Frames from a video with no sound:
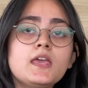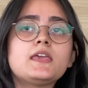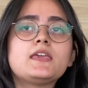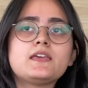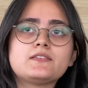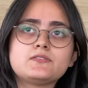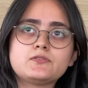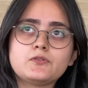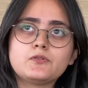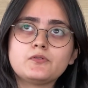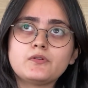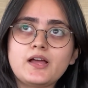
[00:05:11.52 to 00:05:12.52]
Yes,
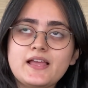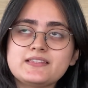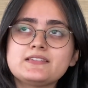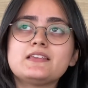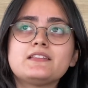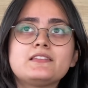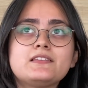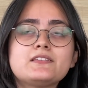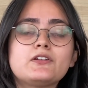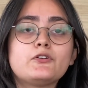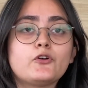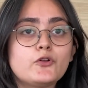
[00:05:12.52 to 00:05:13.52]
so as I said, these
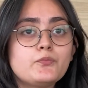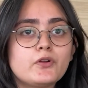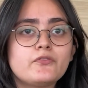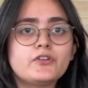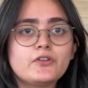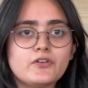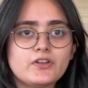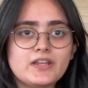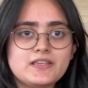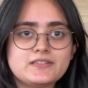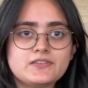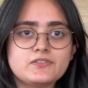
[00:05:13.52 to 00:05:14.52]
are non-profit
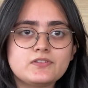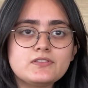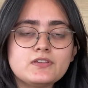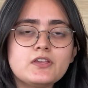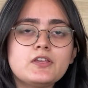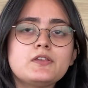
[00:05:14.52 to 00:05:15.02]
organizations.